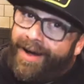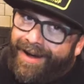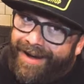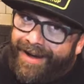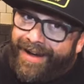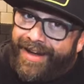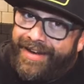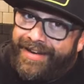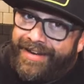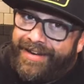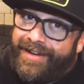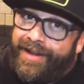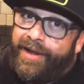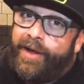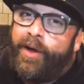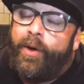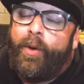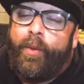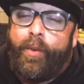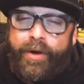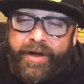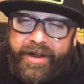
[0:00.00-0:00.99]
but
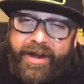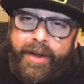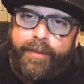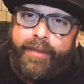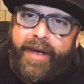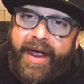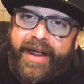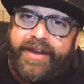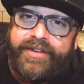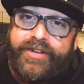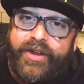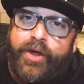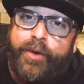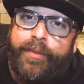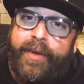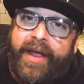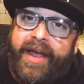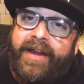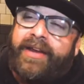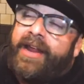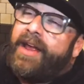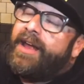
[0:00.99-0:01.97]
we're gonna make do,
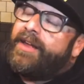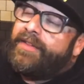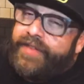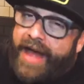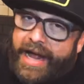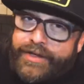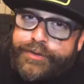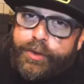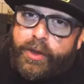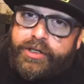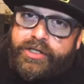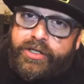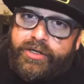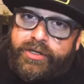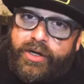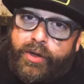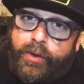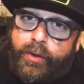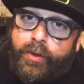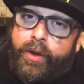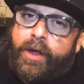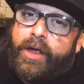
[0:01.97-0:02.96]
man. That's what you
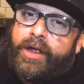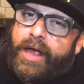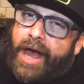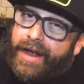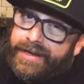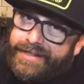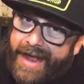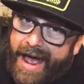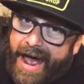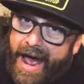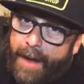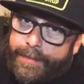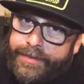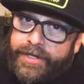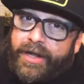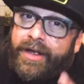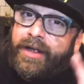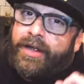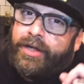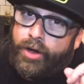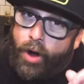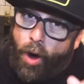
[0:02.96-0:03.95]
do.
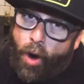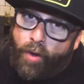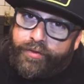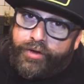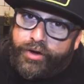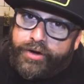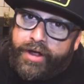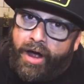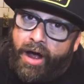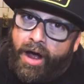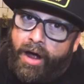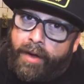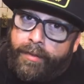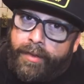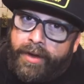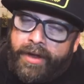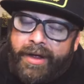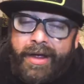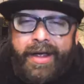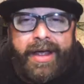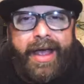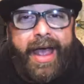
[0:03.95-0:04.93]
Adapt, you
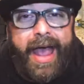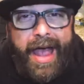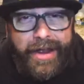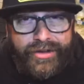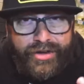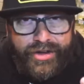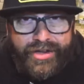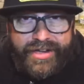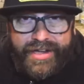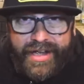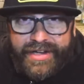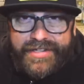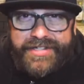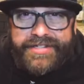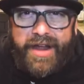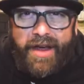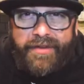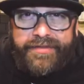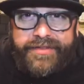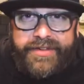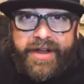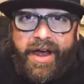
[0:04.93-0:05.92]
overcome, and you get
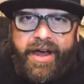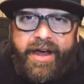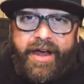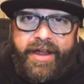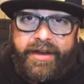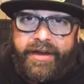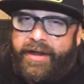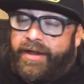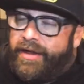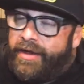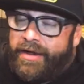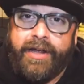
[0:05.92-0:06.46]
stuff done.